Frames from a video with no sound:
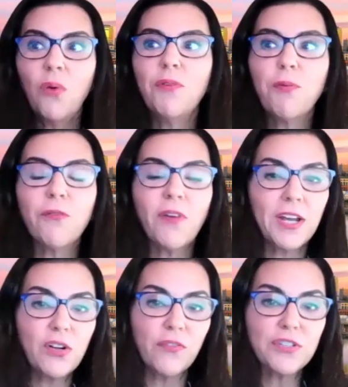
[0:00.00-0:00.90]
We've
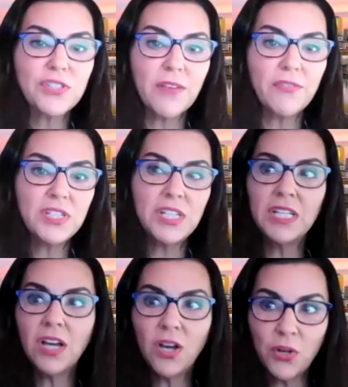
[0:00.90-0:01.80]
provided over
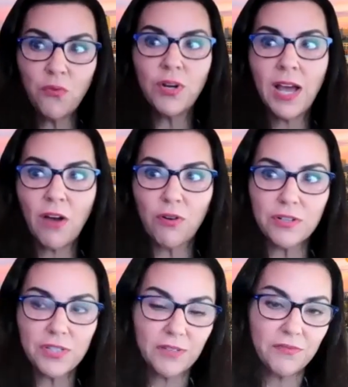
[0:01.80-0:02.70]
1,700
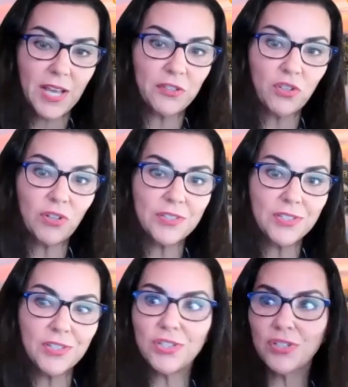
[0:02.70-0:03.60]
hours of technical
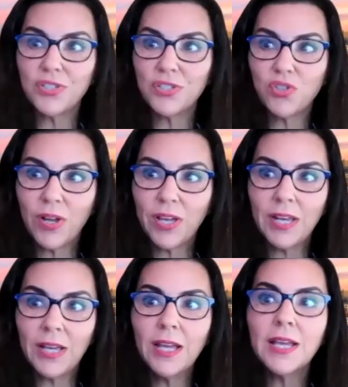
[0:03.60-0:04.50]
assistance and
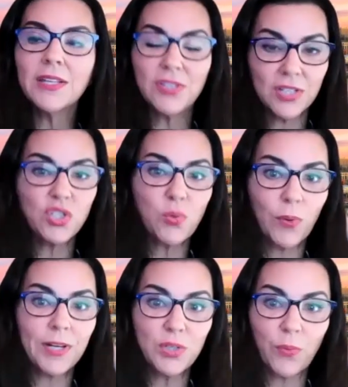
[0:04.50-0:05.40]
training since
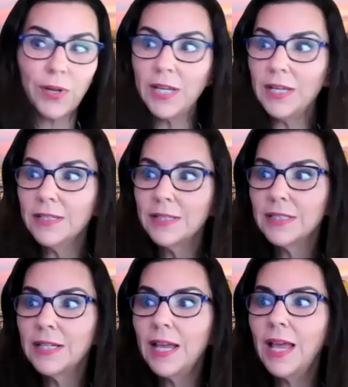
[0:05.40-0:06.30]
2020.
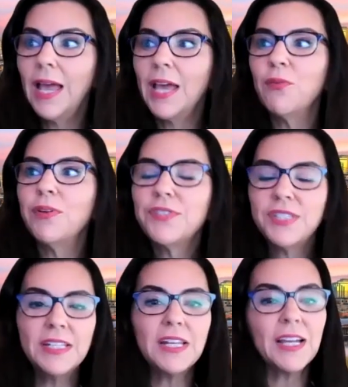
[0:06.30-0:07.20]
And we've
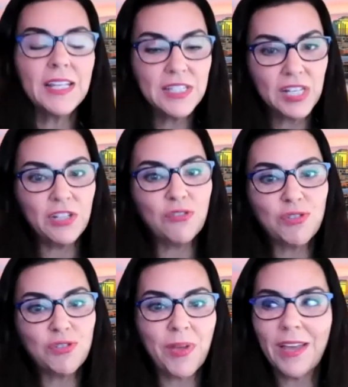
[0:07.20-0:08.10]
seen a
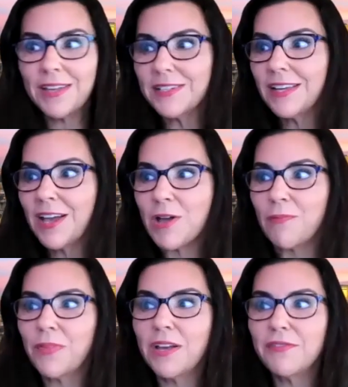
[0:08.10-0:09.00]
continued demand
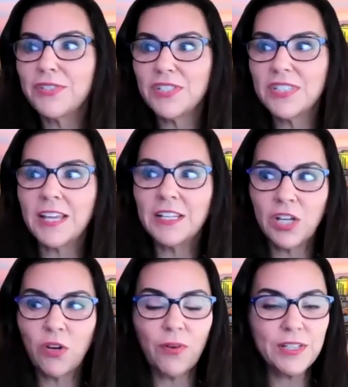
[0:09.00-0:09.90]
um, of sustained
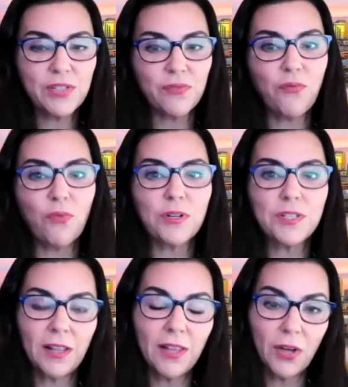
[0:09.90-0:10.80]
increase for
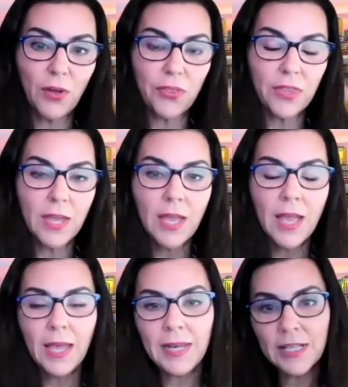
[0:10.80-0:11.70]
telehealth.
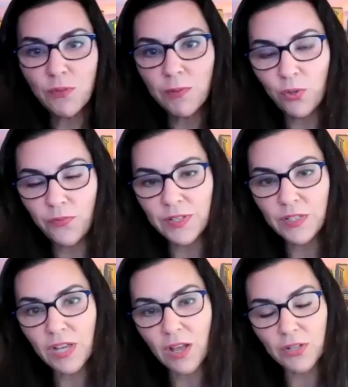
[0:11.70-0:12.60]
And as we move
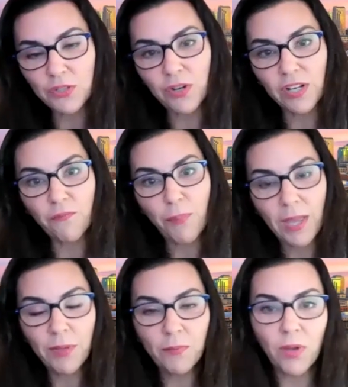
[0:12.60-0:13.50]
into alternative
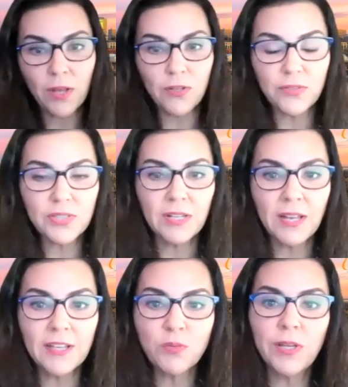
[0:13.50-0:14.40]
payment models
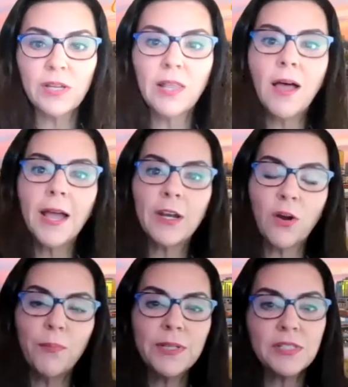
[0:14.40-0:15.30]
and as we align
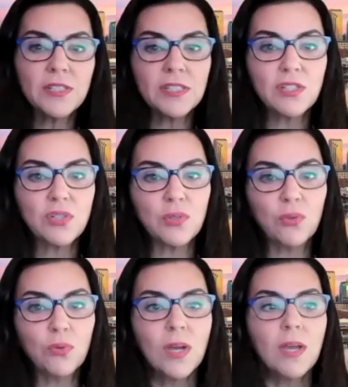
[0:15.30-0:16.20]
our businesses
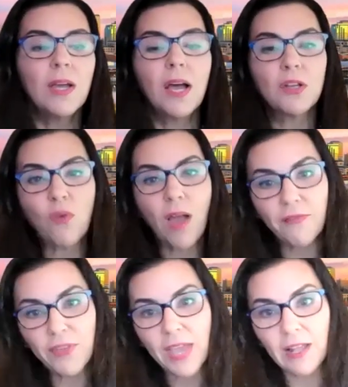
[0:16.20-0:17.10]
to uh,
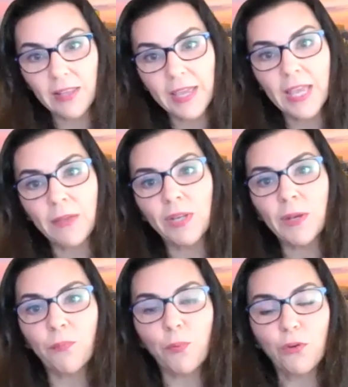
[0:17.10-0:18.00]
drive Cal AIM and
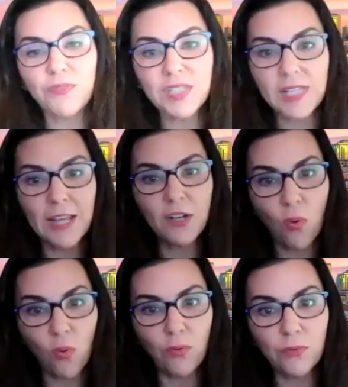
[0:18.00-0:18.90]
improve state
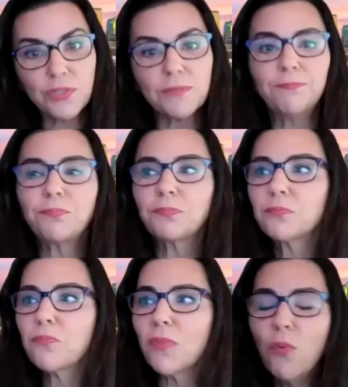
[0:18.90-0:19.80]
goals,
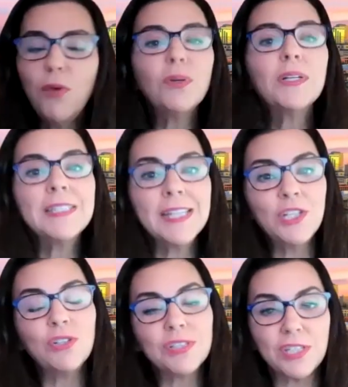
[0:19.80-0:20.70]
we will
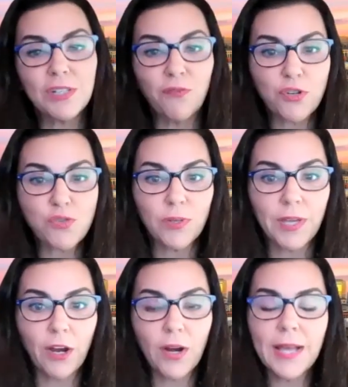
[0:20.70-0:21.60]
continue to see virtual
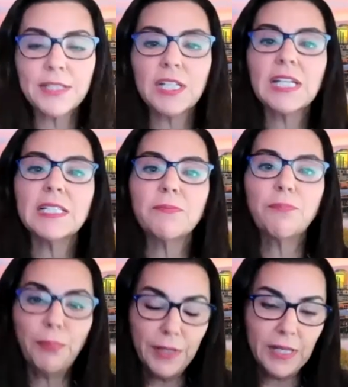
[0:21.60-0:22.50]
care as a
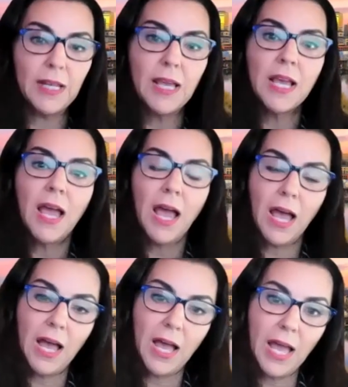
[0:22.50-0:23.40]
complete
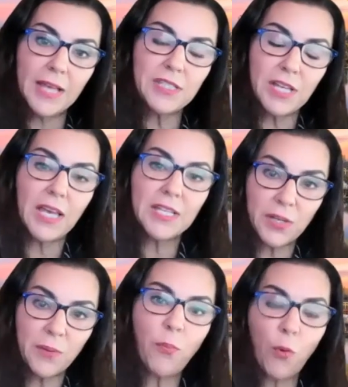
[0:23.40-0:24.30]
uh, as a as
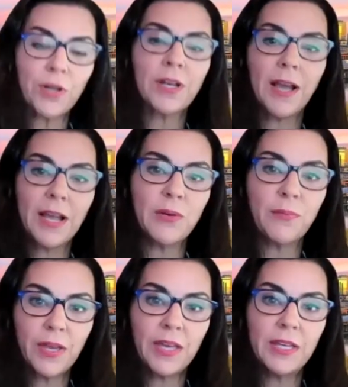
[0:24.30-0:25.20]
an important
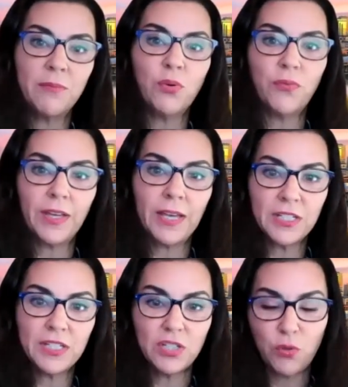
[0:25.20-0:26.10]
item in moving
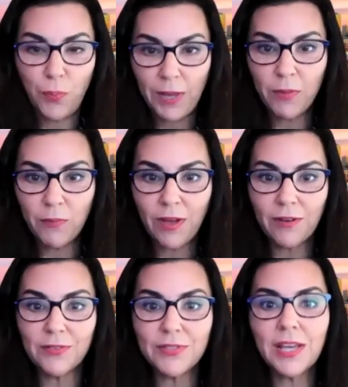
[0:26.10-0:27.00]
into new payment
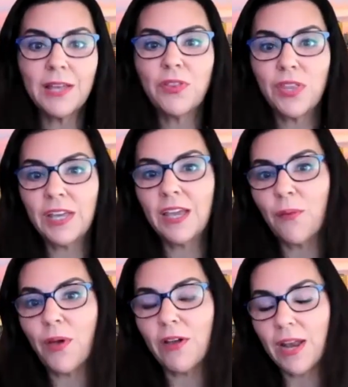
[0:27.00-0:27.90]
models and thinking
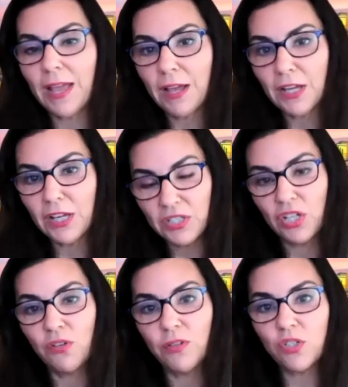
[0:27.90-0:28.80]
about uh,
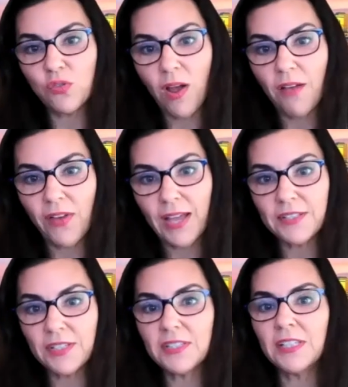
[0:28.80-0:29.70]
continuing to drive
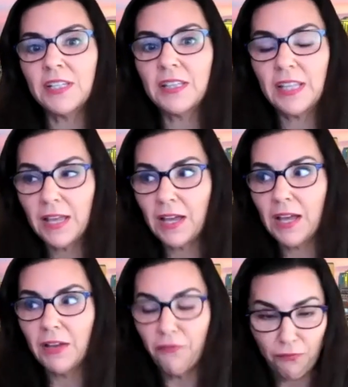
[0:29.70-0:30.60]
access in
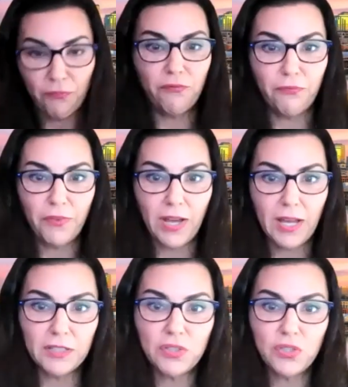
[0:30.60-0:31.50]
uh,
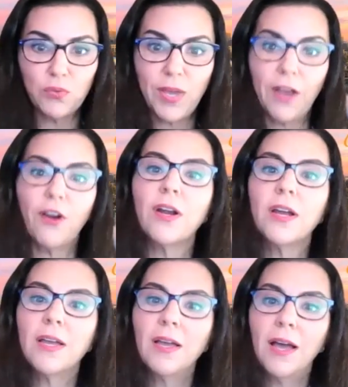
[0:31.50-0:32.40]
uh, to care
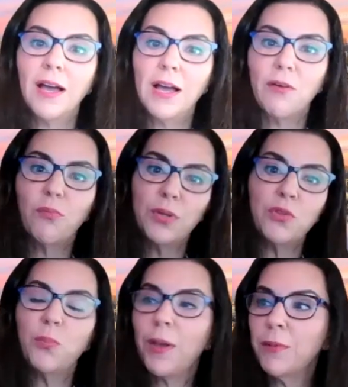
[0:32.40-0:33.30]
uh, with
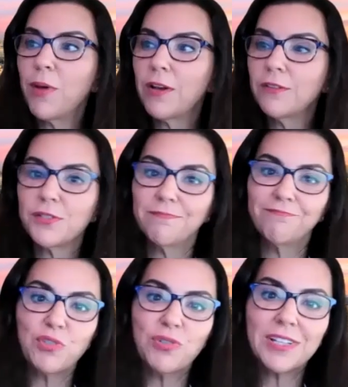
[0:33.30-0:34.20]
new payment models. So